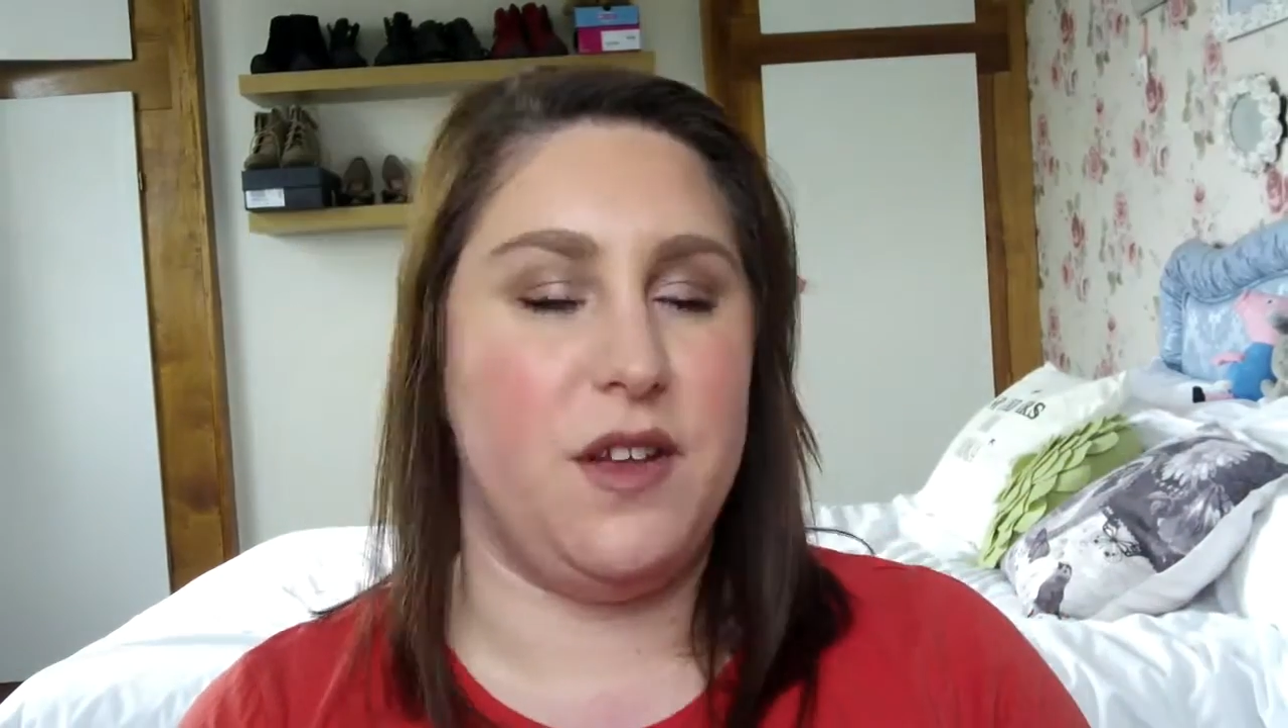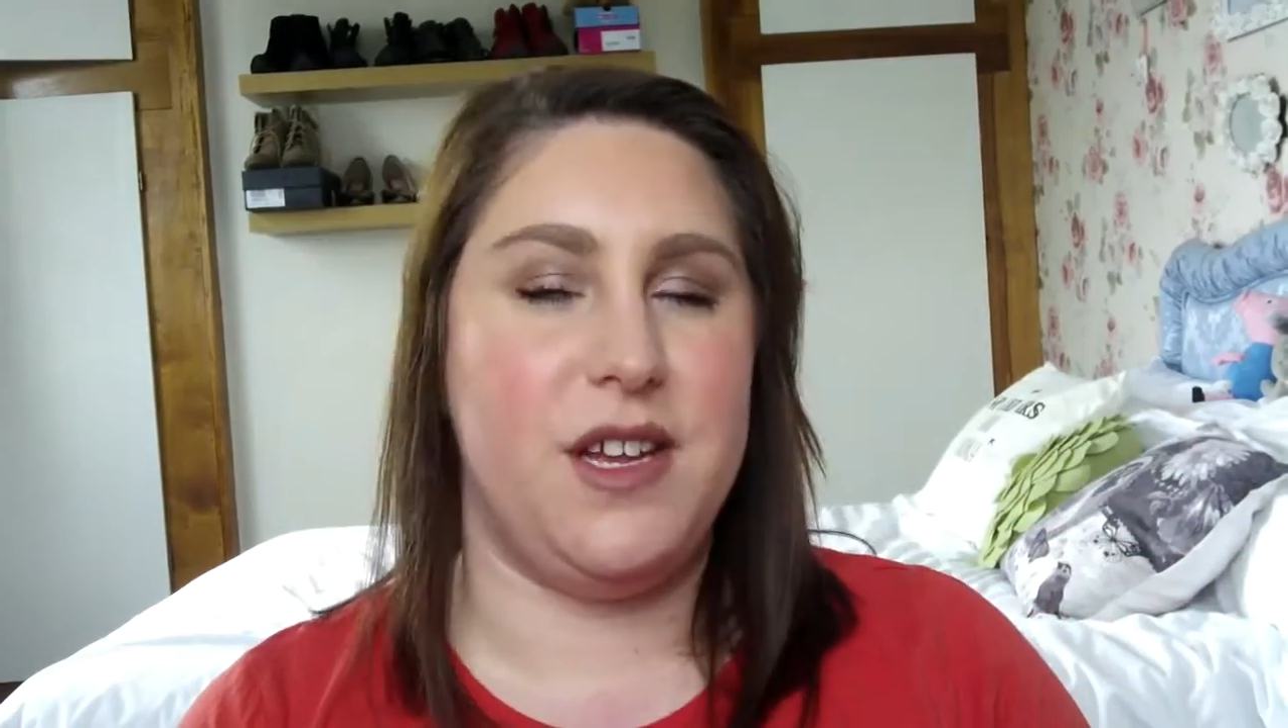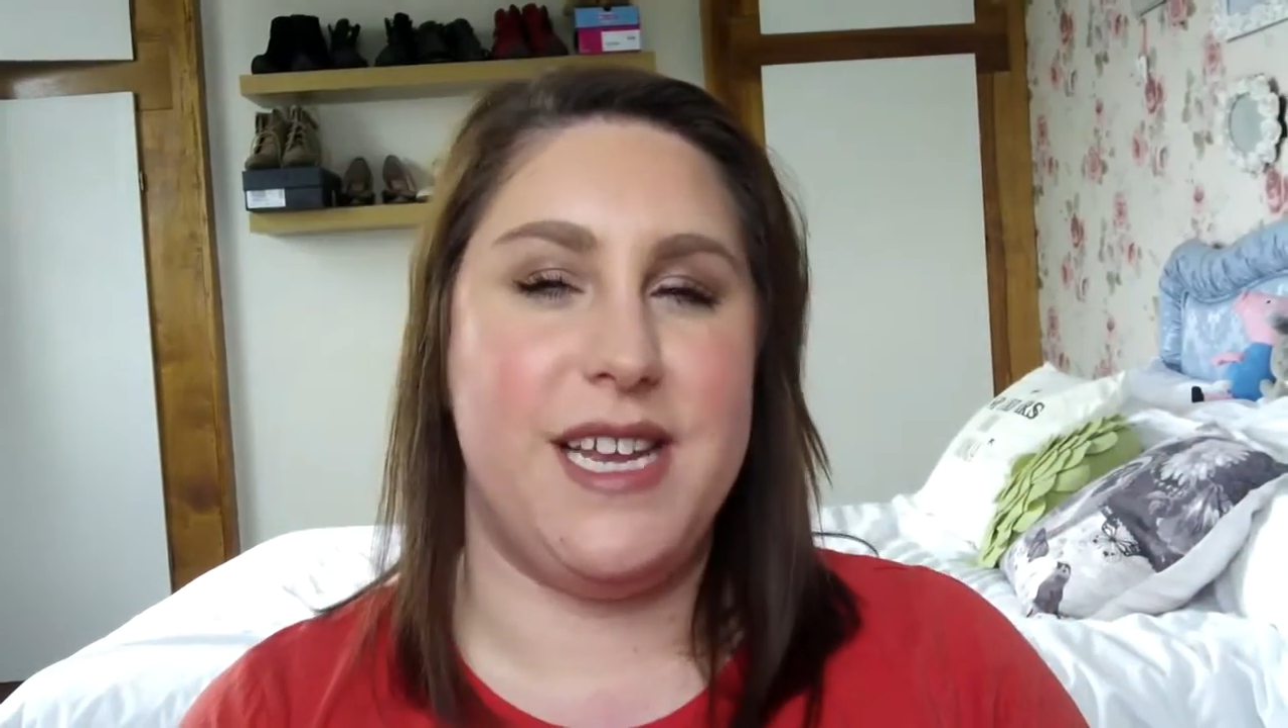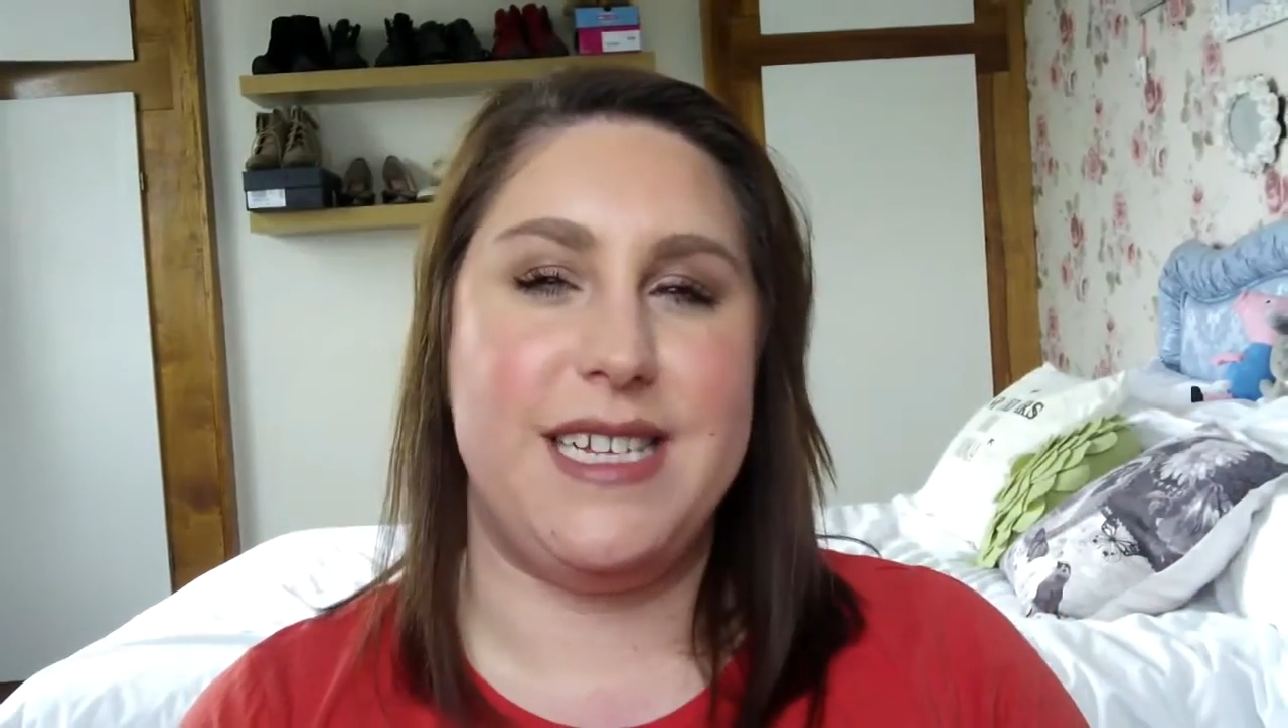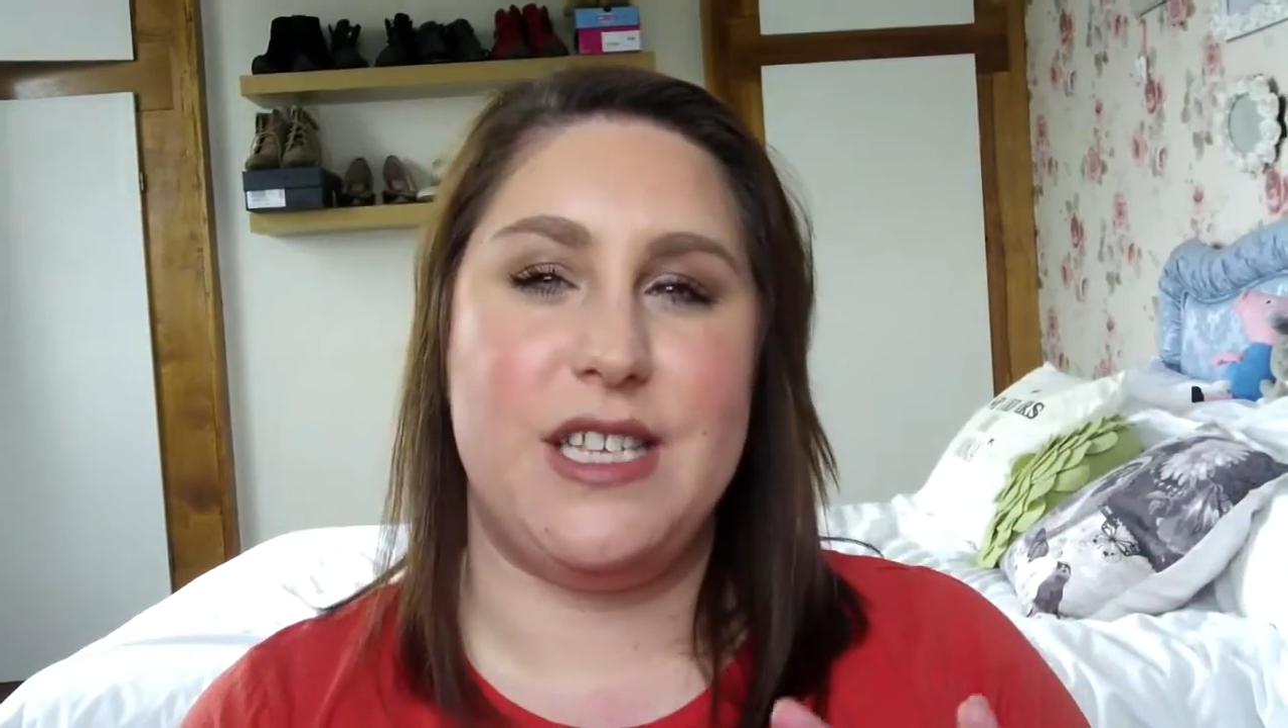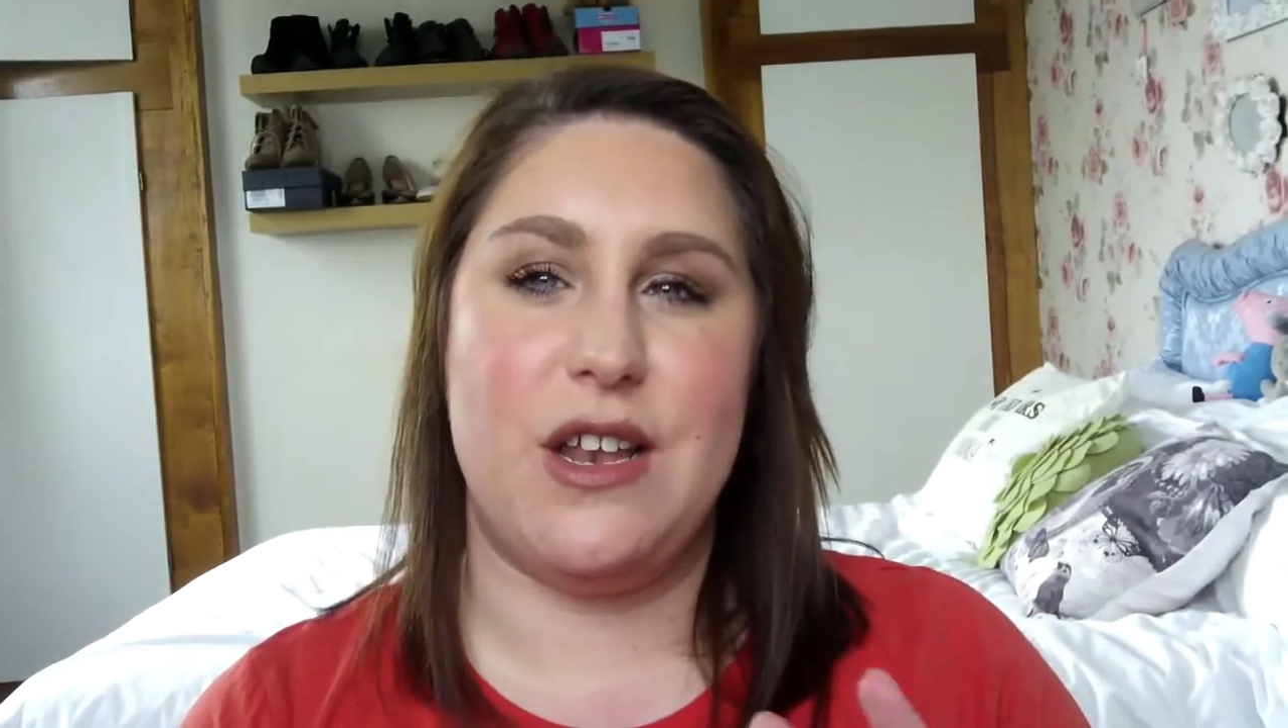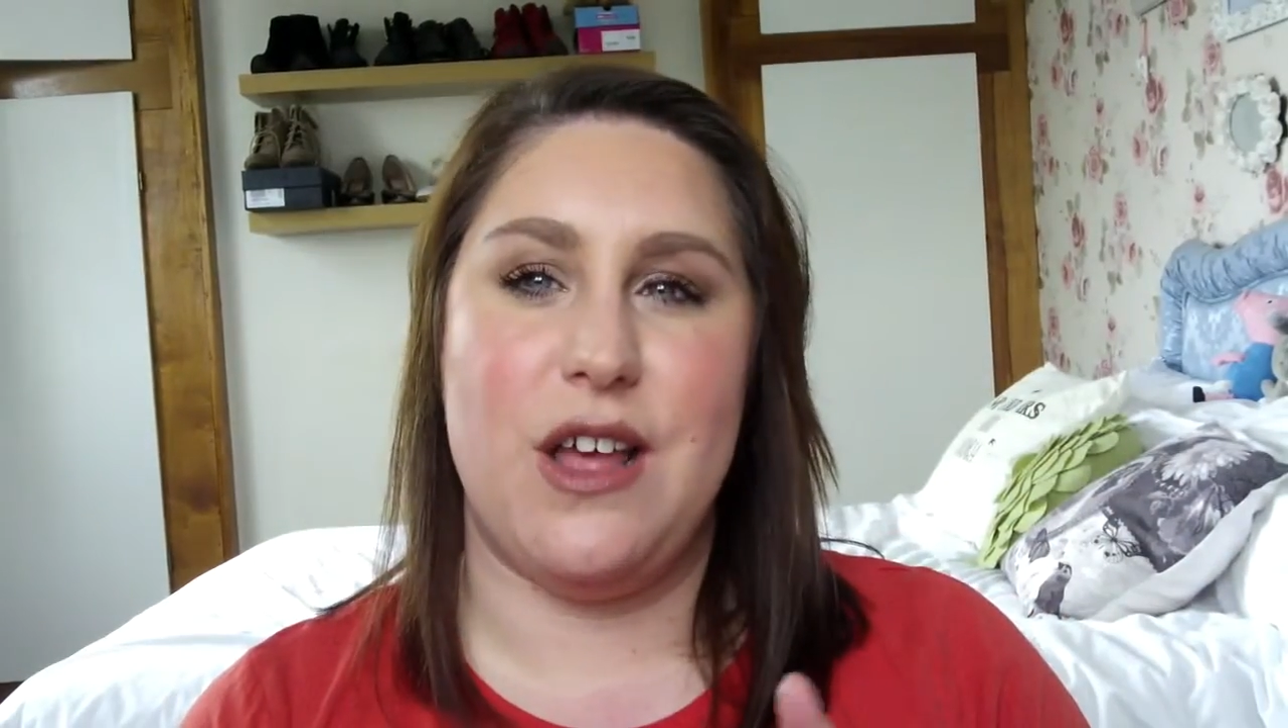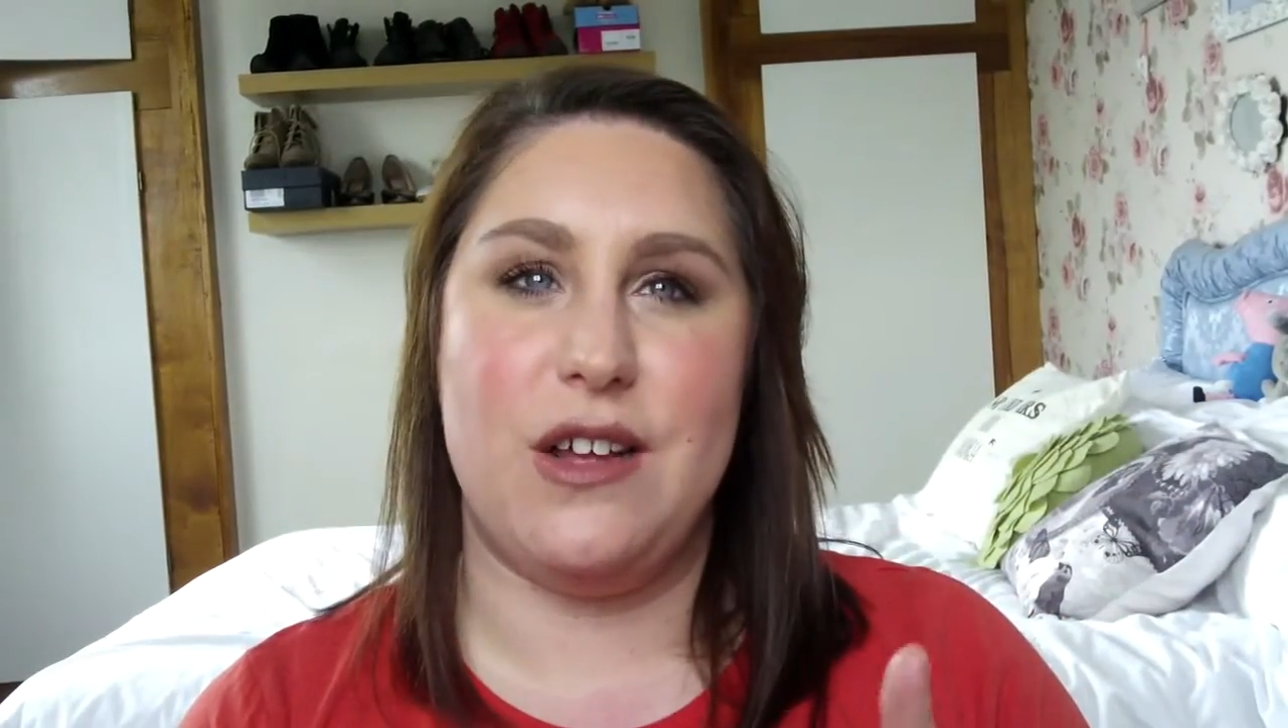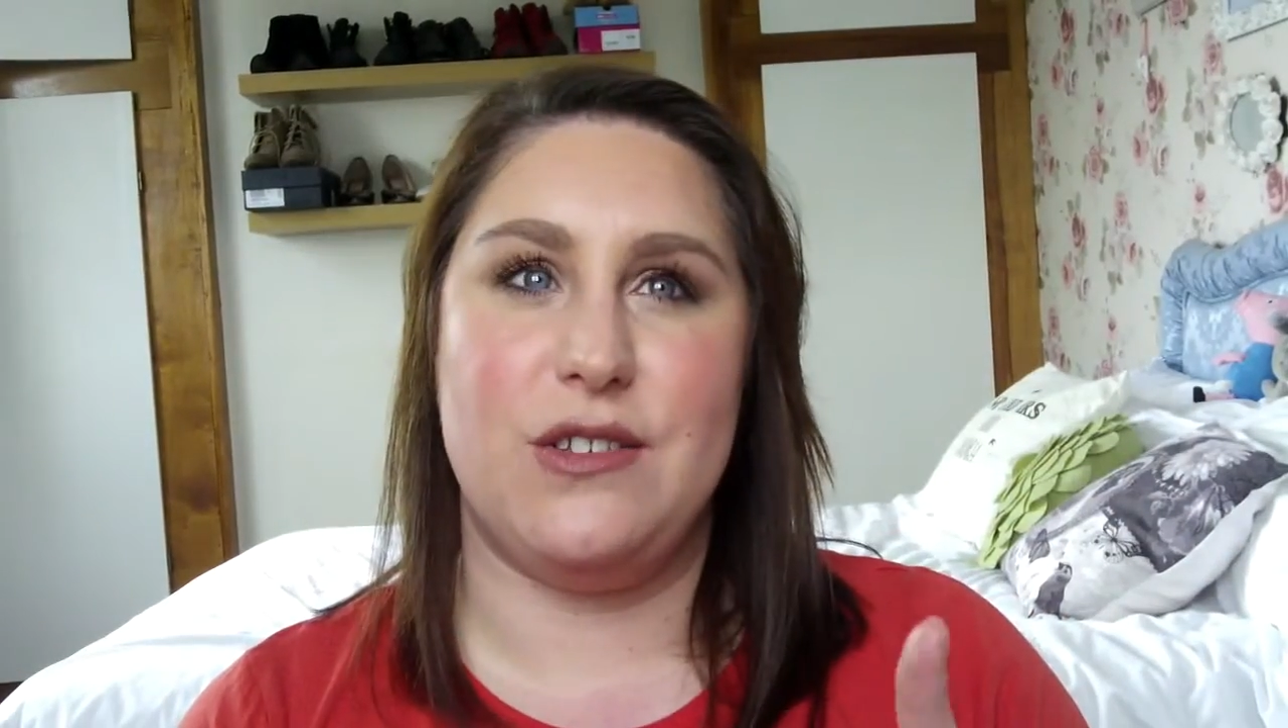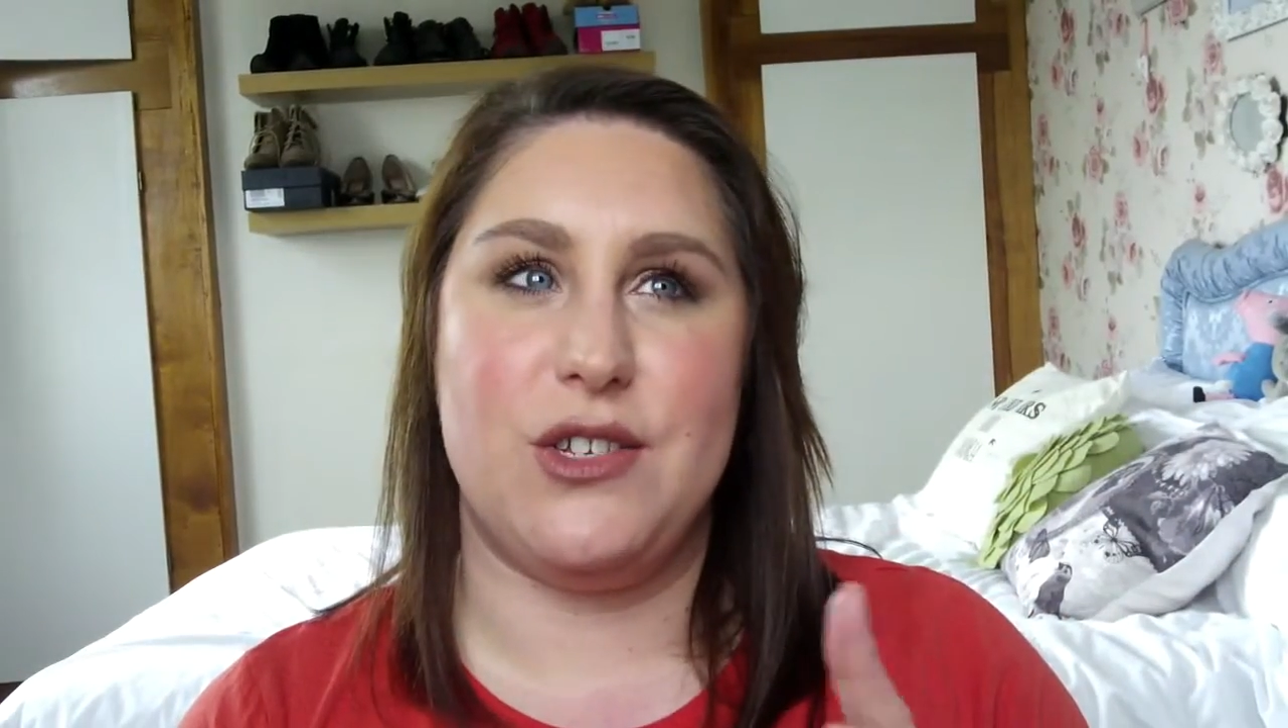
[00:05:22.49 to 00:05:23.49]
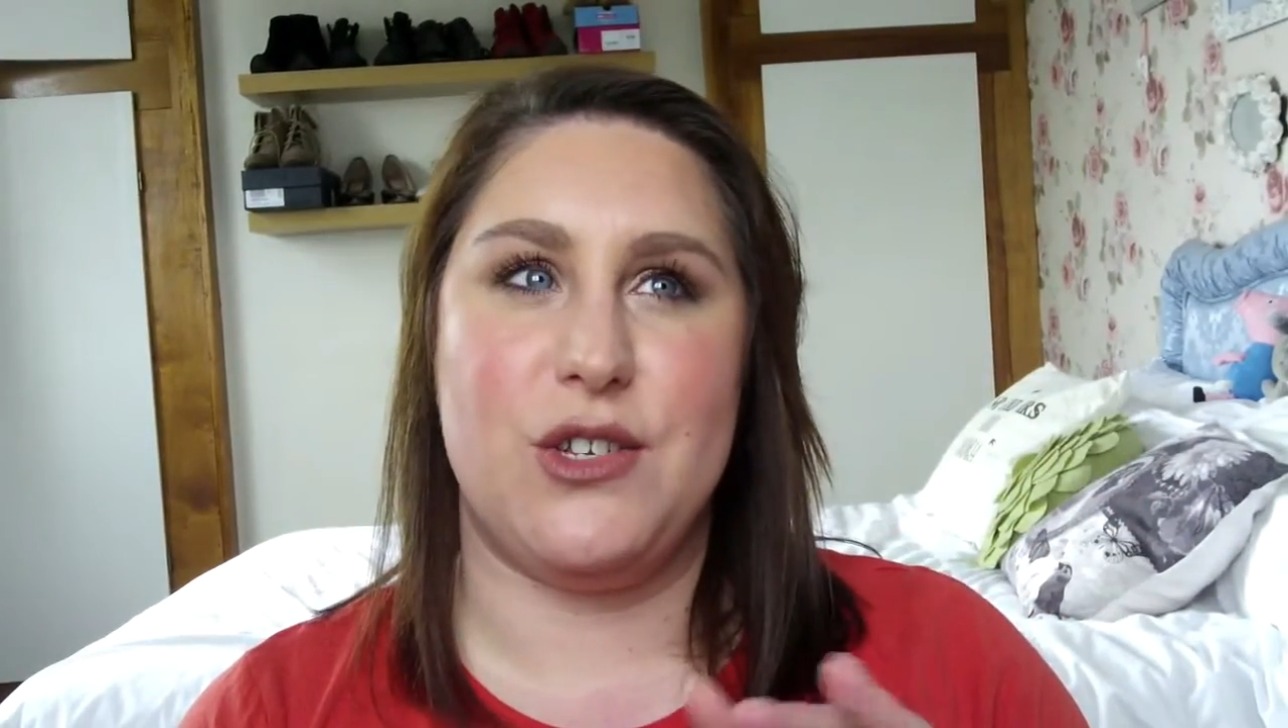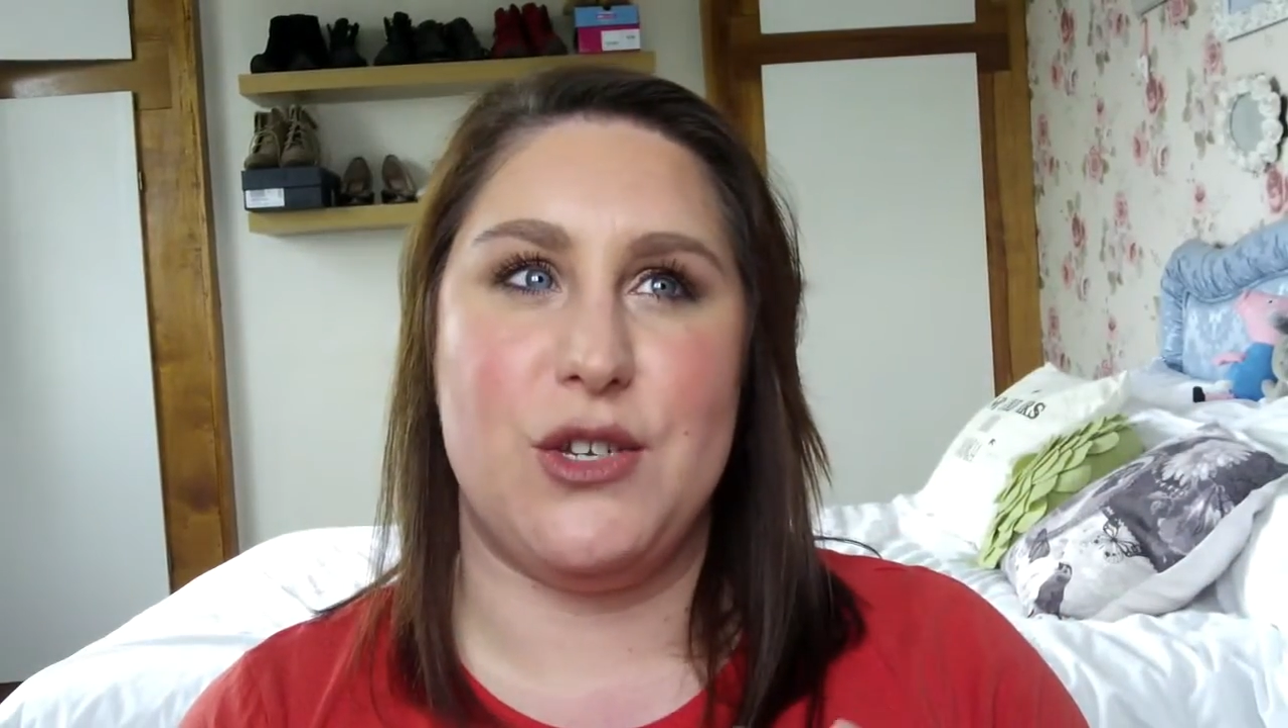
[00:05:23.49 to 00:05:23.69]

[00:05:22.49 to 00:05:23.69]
You need to learn to